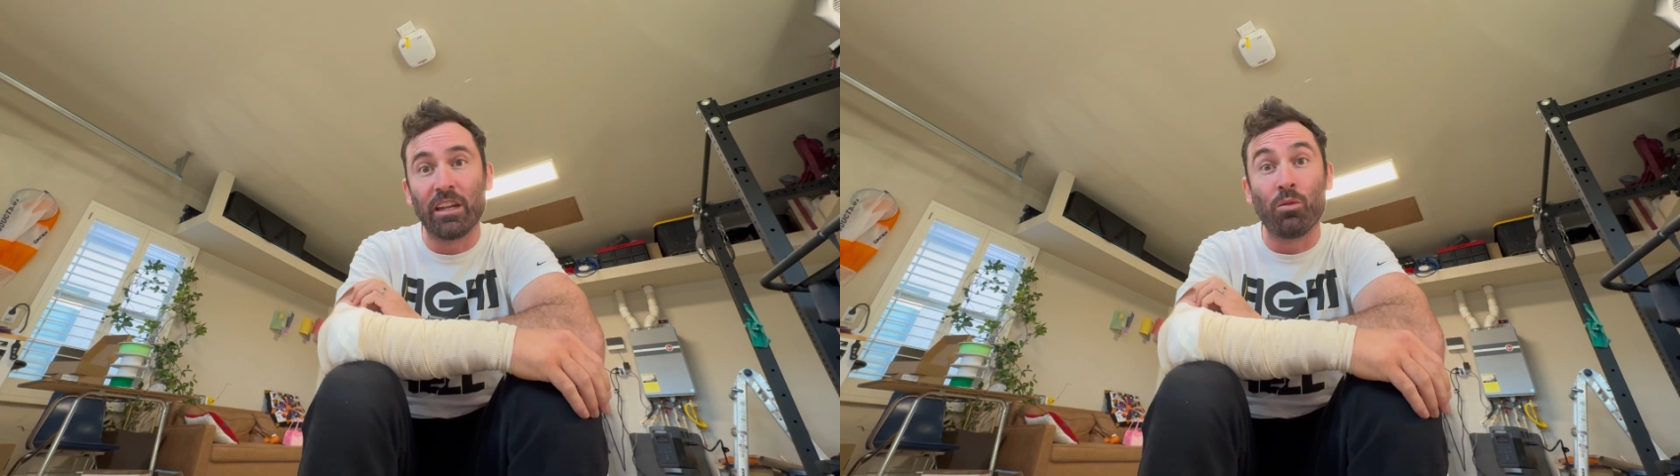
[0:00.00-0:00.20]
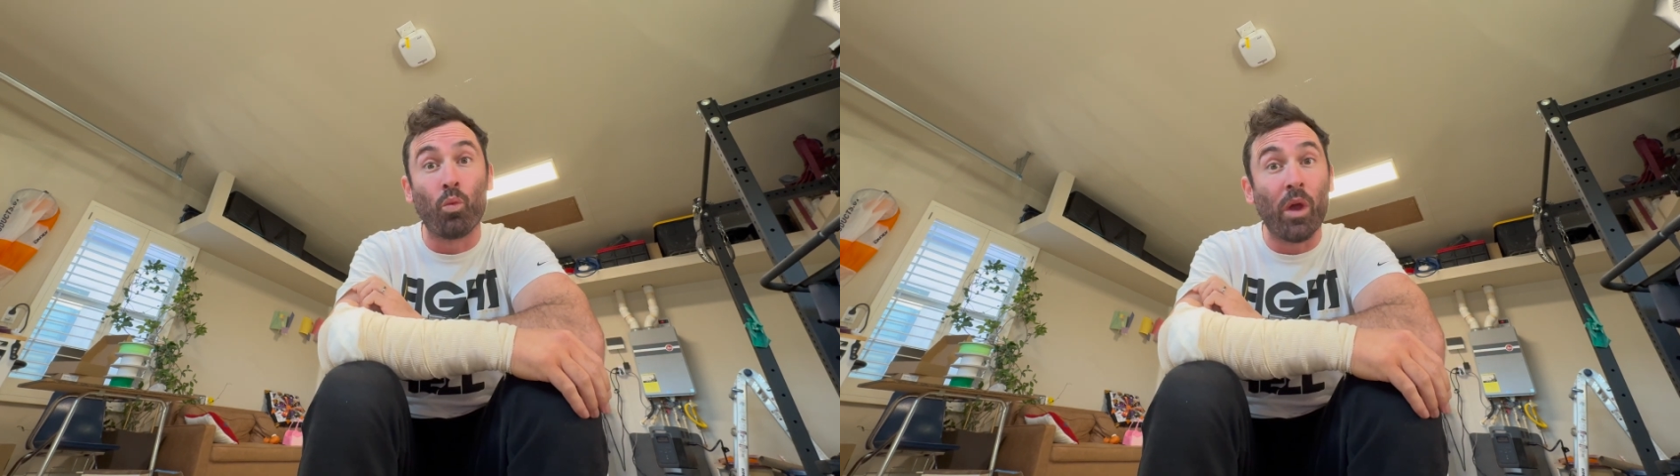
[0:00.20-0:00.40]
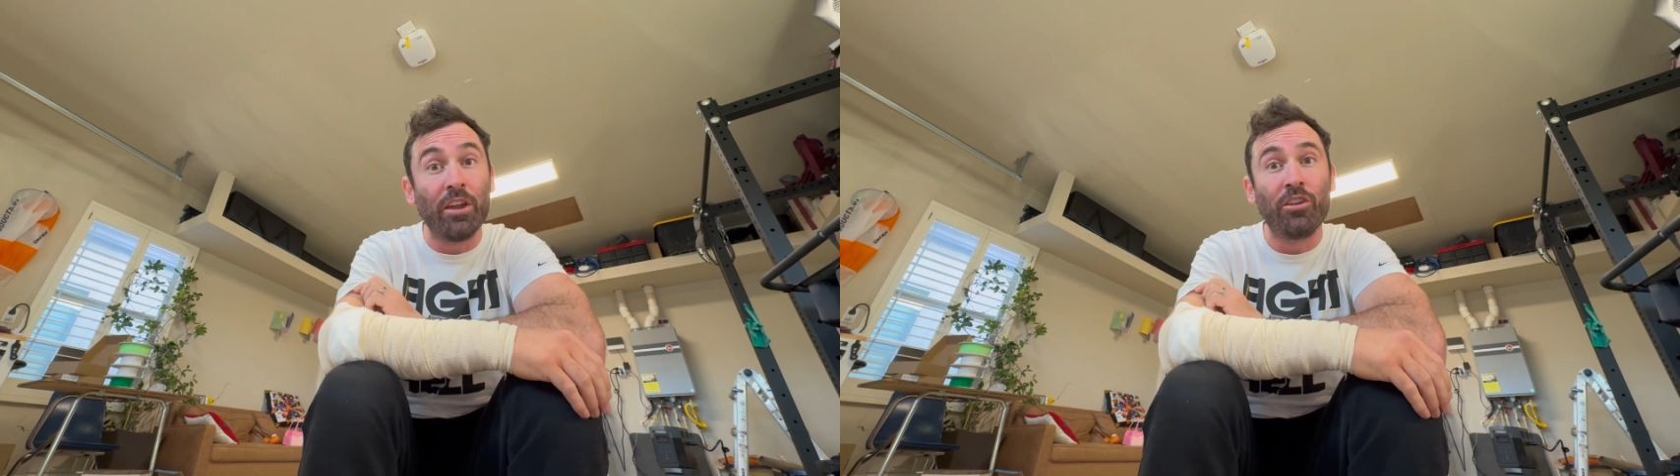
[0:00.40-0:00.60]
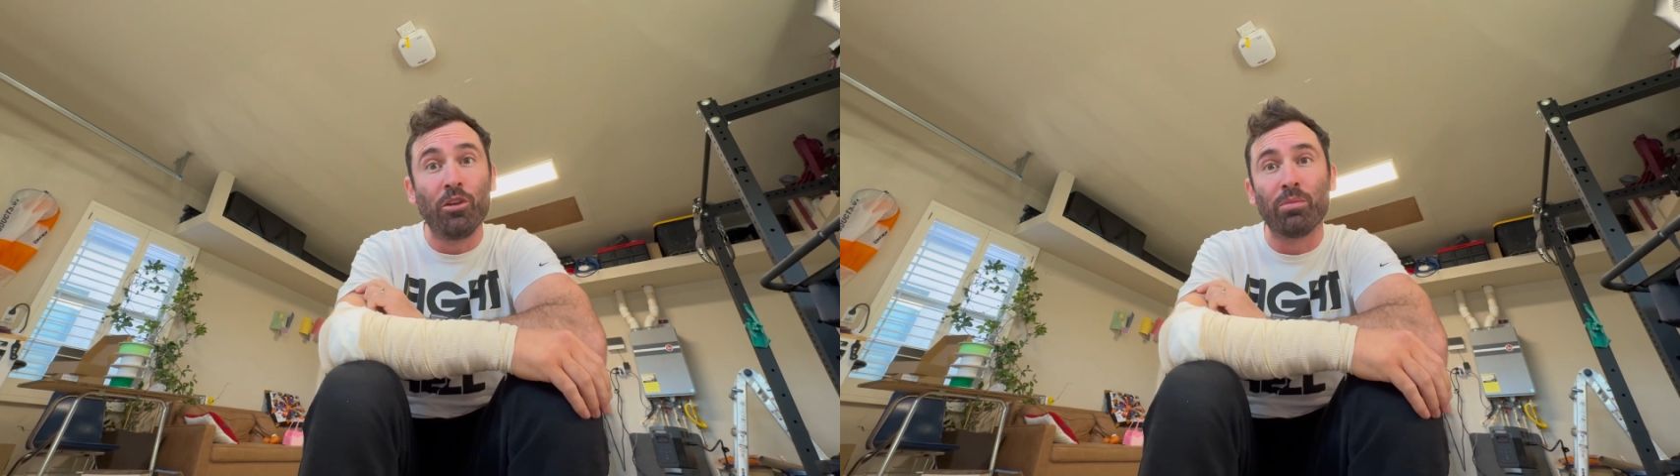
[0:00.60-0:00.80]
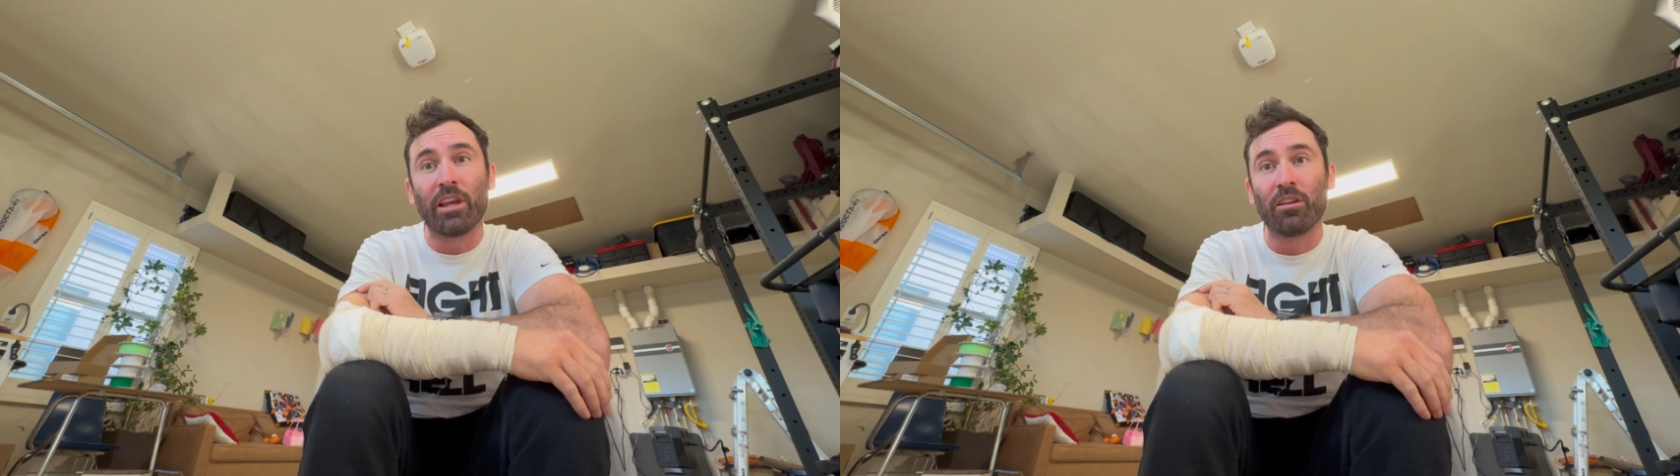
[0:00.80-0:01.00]
and when do
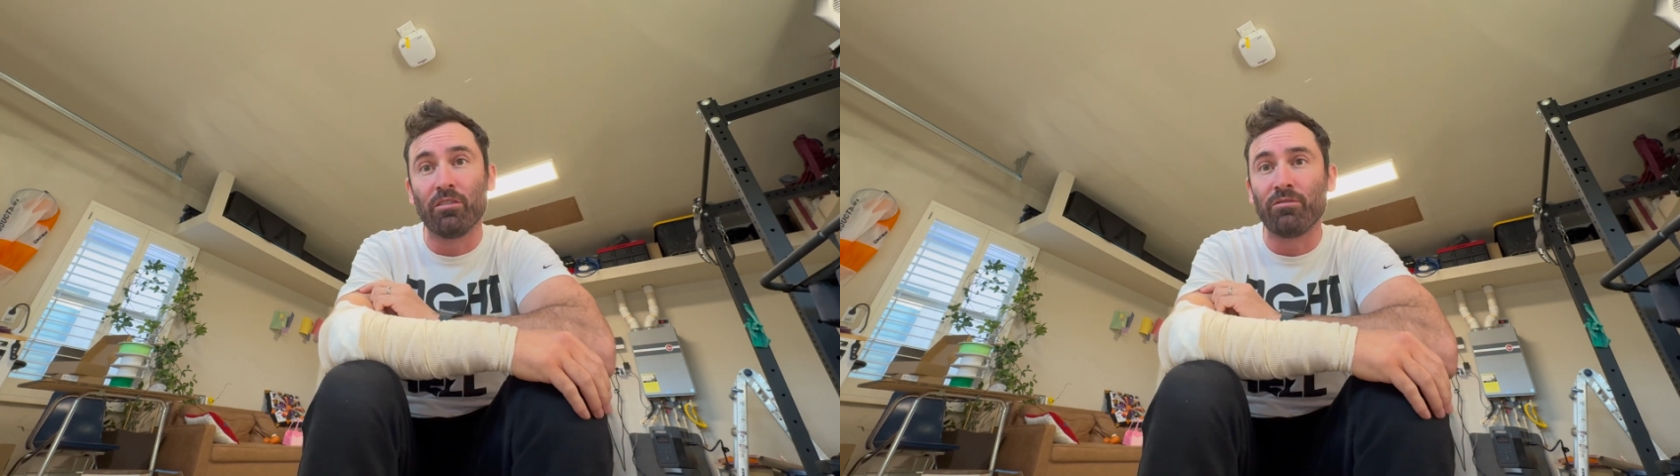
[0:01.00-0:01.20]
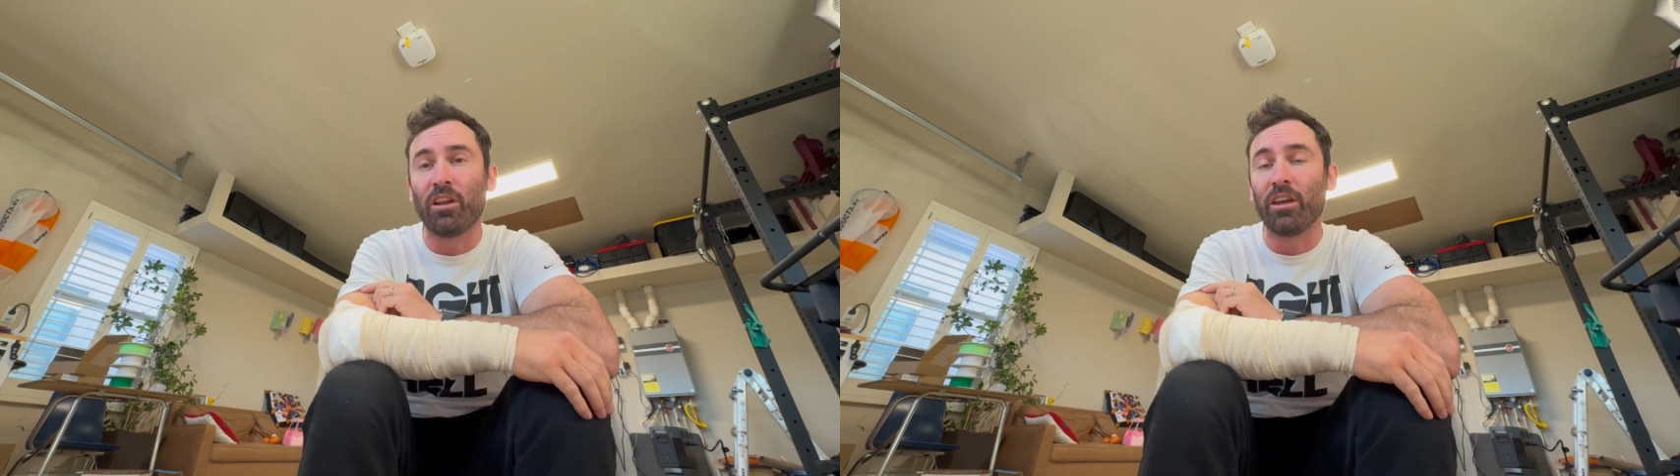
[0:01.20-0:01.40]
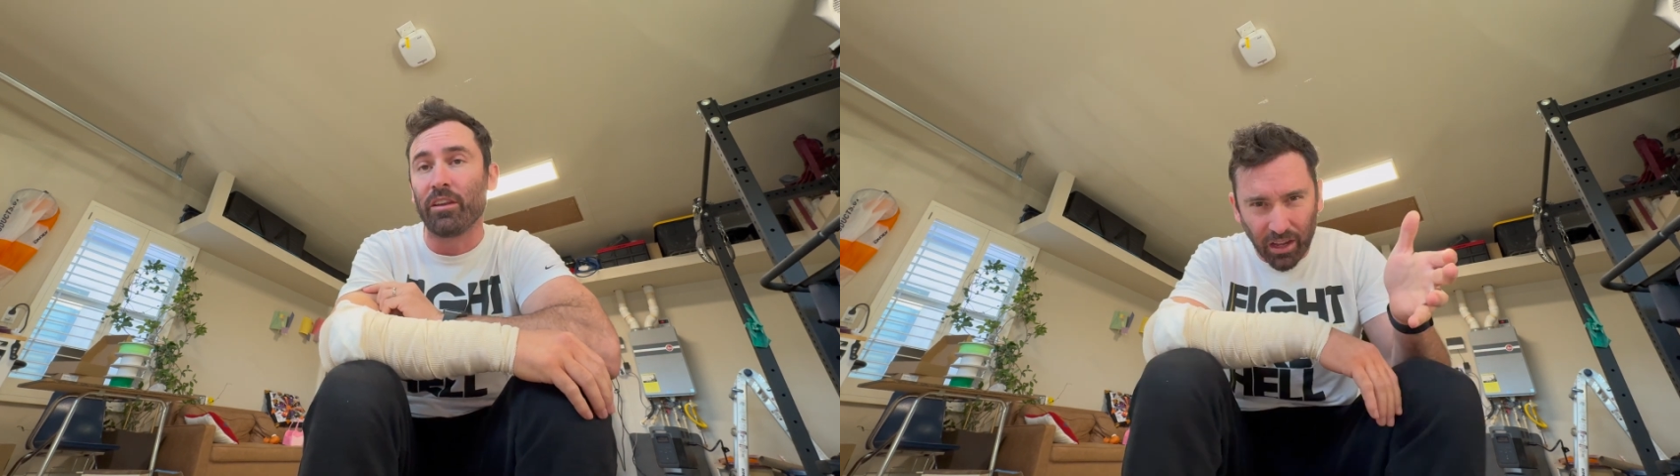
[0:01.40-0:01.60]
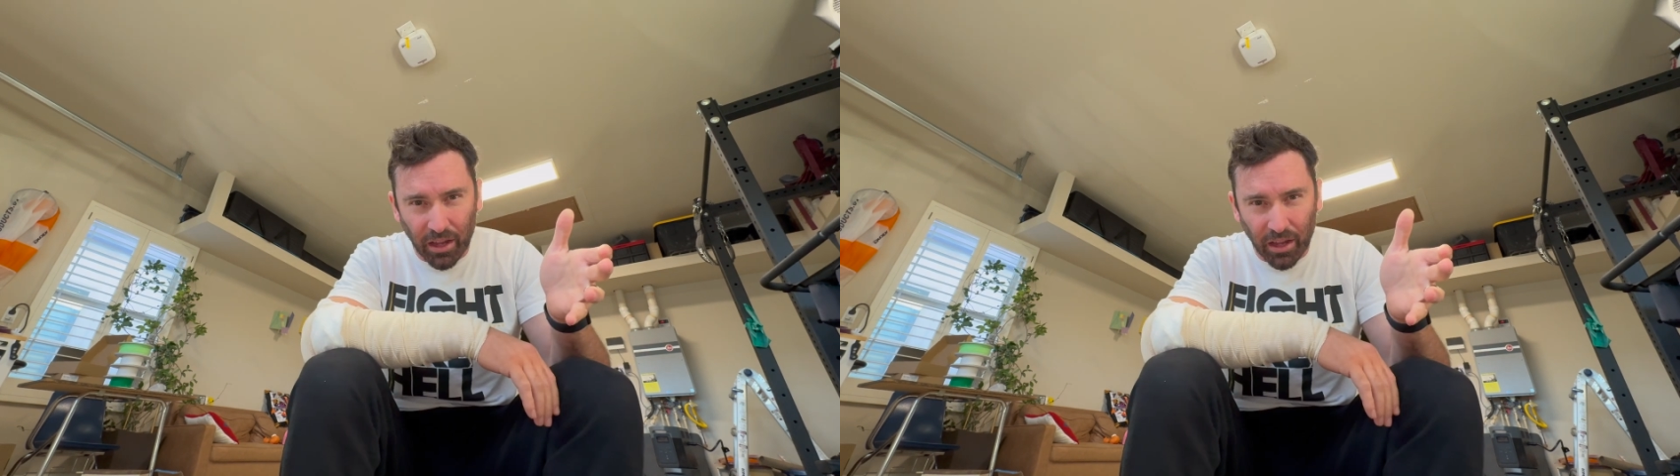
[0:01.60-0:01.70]
you plan on flying?